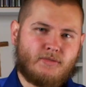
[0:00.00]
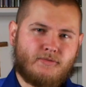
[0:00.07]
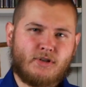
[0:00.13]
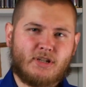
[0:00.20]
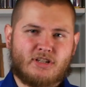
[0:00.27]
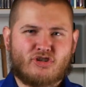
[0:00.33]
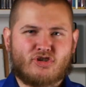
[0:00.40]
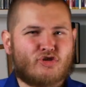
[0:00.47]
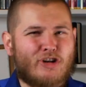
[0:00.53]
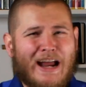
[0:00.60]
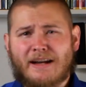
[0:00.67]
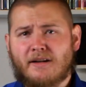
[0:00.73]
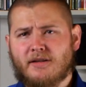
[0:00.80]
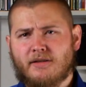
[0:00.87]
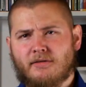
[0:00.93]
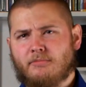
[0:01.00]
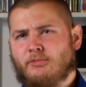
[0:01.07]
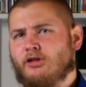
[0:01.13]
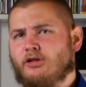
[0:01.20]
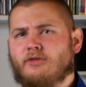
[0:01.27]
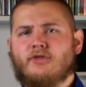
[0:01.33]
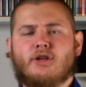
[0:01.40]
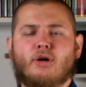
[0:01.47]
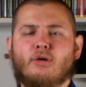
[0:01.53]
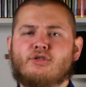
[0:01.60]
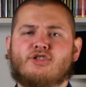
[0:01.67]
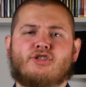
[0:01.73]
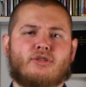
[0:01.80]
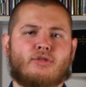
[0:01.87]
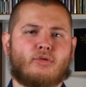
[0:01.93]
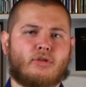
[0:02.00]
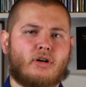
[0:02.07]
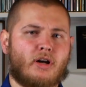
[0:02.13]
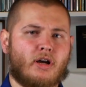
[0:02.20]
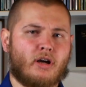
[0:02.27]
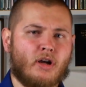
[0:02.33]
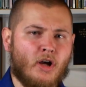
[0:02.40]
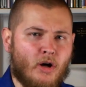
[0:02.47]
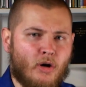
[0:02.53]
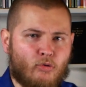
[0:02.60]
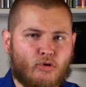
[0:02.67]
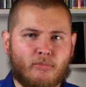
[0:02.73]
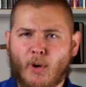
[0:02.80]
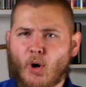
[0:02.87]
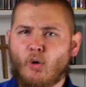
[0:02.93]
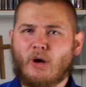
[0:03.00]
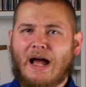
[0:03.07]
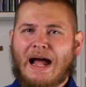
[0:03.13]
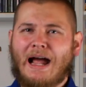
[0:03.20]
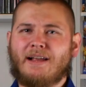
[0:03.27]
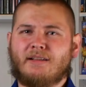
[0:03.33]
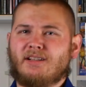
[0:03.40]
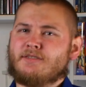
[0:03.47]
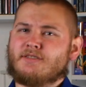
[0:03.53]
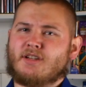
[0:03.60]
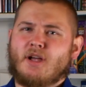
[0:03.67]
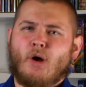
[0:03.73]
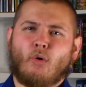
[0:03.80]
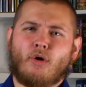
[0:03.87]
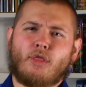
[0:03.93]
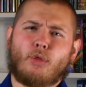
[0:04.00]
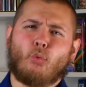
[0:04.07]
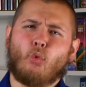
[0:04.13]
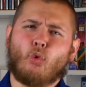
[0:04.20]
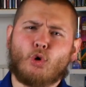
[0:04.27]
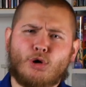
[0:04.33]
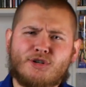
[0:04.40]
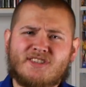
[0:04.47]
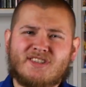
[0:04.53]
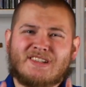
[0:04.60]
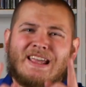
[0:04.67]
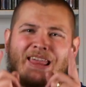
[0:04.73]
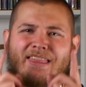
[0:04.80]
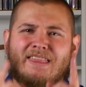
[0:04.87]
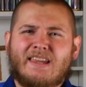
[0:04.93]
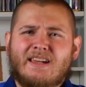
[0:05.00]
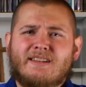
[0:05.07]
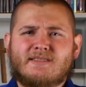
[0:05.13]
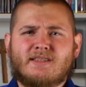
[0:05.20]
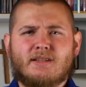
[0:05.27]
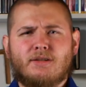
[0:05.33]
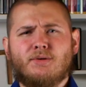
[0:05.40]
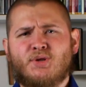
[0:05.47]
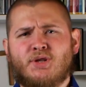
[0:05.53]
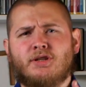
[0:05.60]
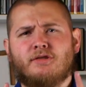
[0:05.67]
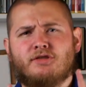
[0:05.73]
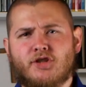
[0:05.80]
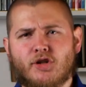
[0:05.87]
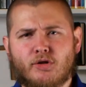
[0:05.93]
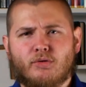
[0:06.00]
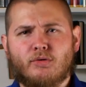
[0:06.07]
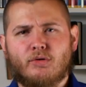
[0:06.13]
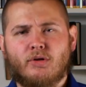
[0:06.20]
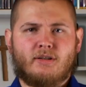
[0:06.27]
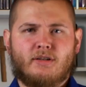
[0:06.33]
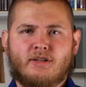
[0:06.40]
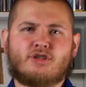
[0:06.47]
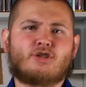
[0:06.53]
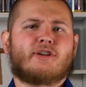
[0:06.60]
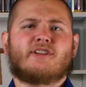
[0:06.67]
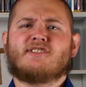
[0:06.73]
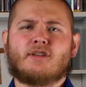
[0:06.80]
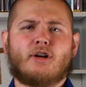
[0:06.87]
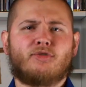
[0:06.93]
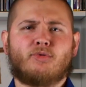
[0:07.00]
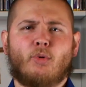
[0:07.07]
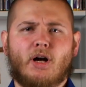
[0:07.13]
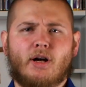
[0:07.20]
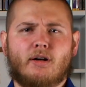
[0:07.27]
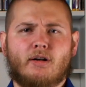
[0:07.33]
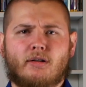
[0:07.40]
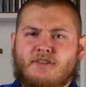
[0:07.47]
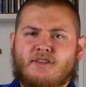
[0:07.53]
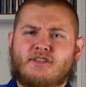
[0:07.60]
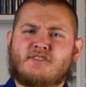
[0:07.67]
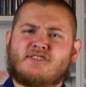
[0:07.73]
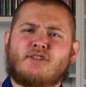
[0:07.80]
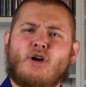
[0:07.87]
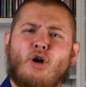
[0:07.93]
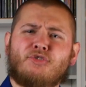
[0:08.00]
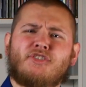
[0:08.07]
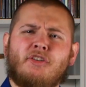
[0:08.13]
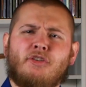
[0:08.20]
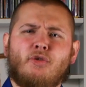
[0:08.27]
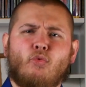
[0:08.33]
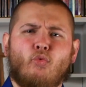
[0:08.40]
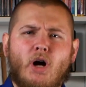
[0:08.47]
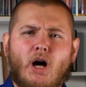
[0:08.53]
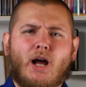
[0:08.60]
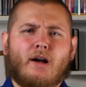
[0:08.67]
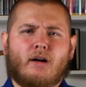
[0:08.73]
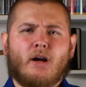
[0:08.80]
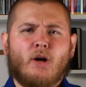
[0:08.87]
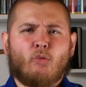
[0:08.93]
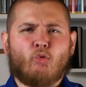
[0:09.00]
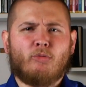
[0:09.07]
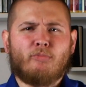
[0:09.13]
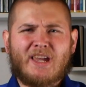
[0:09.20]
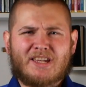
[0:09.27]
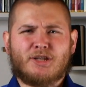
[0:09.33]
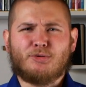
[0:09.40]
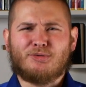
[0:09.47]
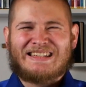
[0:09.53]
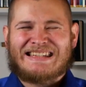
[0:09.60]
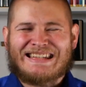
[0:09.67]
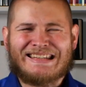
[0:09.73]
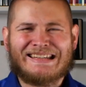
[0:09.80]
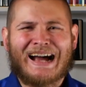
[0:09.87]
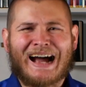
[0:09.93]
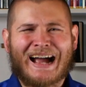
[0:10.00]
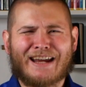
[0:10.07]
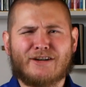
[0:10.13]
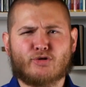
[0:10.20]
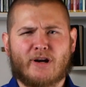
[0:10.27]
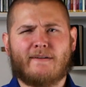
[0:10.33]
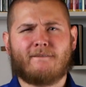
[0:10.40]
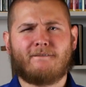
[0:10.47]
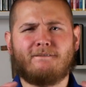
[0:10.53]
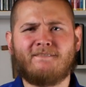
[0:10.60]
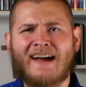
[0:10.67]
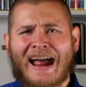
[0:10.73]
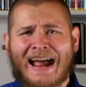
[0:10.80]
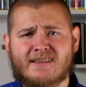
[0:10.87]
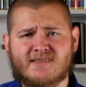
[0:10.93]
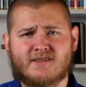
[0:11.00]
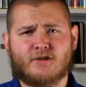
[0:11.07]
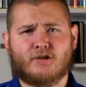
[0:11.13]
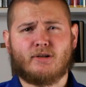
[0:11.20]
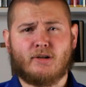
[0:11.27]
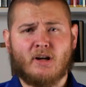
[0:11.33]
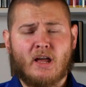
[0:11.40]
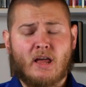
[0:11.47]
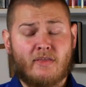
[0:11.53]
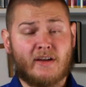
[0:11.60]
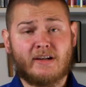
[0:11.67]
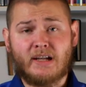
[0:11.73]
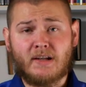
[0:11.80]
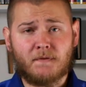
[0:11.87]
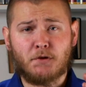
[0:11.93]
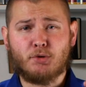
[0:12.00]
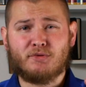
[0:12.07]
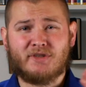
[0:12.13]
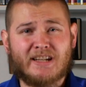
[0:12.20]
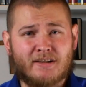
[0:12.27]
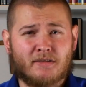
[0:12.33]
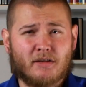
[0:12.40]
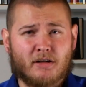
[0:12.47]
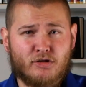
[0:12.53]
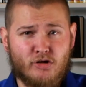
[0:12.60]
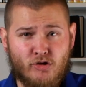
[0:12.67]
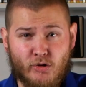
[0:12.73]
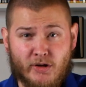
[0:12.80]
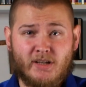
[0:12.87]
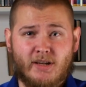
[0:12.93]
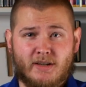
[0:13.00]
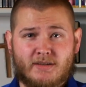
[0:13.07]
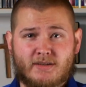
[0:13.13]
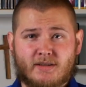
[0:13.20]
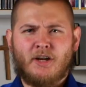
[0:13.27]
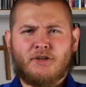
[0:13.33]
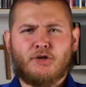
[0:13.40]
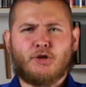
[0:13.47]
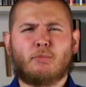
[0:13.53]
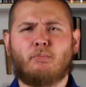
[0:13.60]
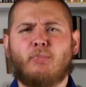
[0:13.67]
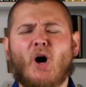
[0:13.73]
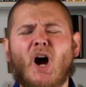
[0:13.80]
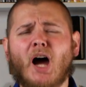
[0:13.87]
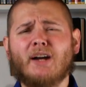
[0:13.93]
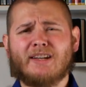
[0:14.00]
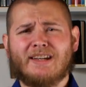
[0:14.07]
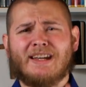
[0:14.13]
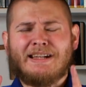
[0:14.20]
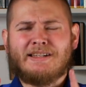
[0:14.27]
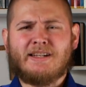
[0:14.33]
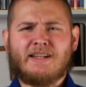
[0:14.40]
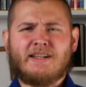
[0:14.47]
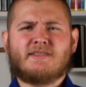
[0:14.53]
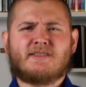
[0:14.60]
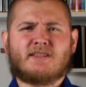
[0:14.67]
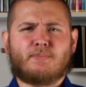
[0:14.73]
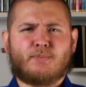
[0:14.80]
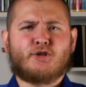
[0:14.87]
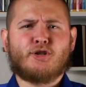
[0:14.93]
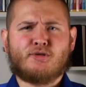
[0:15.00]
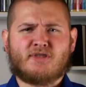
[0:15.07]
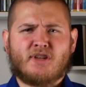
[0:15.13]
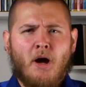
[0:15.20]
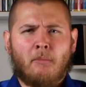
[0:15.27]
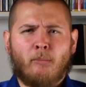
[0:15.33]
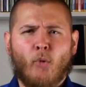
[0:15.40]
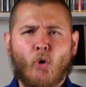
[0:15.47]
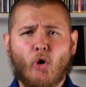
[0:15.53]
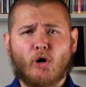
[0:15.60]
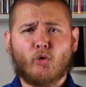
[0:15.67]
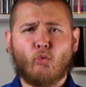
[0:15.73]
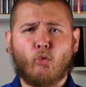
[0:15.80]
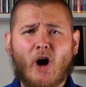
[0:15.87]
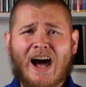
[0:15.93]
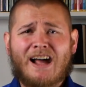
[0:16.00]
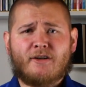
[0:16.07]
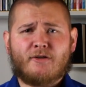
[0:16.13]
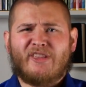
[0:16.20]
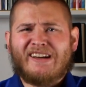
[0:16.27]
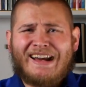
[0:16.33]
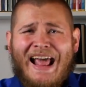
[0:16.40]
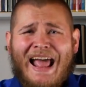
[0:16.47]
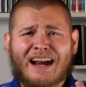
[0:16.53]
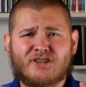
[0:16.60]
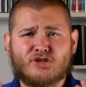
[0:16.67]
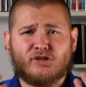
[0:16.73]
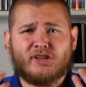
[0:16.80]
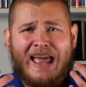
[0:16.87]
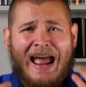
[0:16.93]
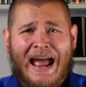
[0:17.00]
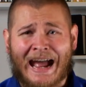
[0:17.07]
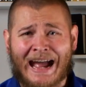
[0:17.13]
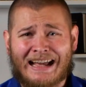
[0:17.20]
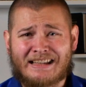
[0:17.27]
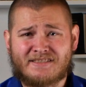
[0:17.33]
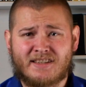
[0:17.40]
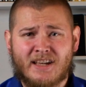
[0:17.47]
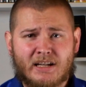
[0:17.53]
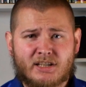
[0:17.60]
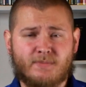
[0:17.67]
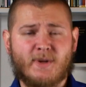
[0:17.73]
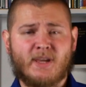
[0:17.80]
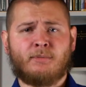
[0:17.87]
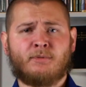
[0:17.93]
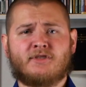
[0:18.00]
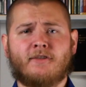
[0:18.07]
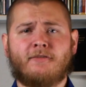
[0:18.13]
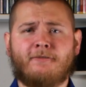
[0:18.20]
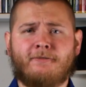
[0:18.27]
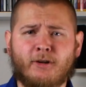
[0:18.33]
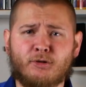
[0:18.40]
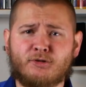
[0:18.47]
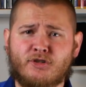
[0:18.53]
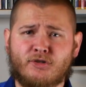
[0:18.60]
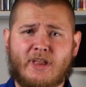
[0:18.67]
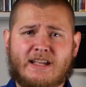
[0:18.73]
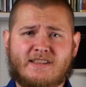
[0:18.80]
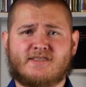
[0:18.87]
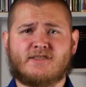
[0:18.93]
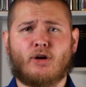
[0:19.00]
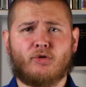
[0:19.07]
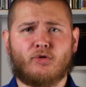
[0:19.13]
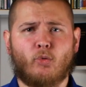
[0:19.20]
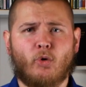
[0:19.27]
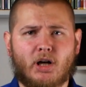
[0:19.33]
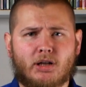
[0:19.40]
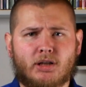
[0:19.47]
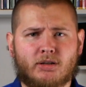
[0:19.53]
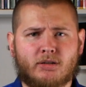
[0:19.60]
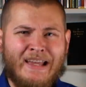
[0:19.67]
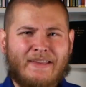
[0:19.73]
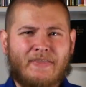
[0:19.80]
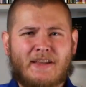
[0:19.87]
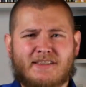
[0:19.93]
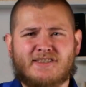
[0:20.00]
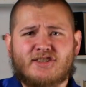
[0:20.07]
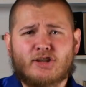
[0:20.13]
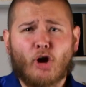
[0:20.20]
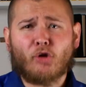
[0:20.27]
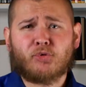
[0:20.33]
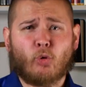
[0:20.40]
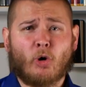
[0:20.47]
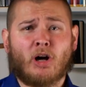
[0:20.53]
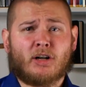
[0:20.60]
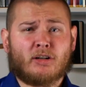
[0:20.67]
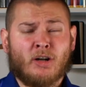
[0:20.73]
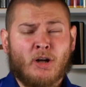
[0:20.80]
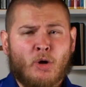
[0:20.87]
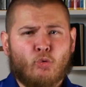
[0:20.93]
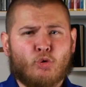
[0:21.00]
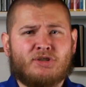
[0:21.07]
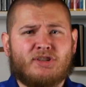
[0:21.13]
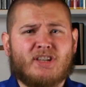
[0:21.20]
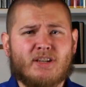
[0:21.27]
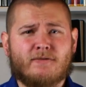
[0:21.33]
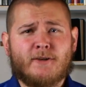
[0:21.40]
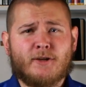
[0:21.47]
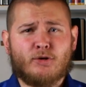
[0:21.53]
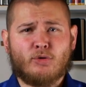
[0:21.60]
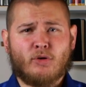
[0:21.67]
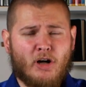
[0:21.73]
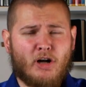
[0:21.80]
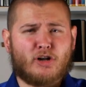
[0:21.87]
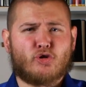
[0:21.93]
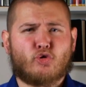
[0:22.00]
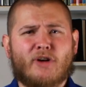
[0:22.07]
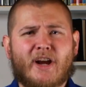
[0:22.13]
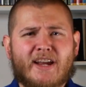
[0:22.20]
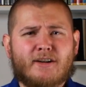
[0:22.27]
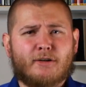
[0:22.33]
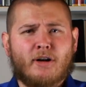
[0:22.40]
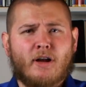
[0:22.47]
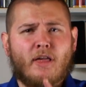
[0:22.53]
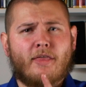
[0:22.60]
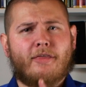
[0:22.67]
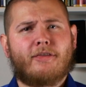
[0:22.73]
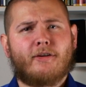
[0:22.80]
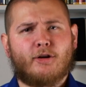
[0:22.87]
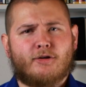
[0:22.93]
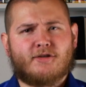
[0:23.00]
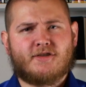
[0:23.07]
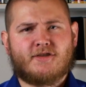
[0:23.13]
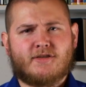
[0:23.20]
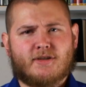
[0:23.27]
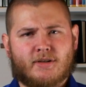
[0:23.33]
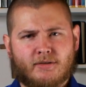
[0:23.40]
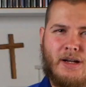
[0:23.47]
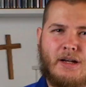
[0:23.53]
You get stranded in the middle of the ocean or on a remote island, one of the worst things that you can do is drink salt water. The salt in the water will make you dehydrate faster than if you didn't drink it. Your body needs to produce more water than it actually has to be able to filter that salt water. And that salt water will give you a greater thirst.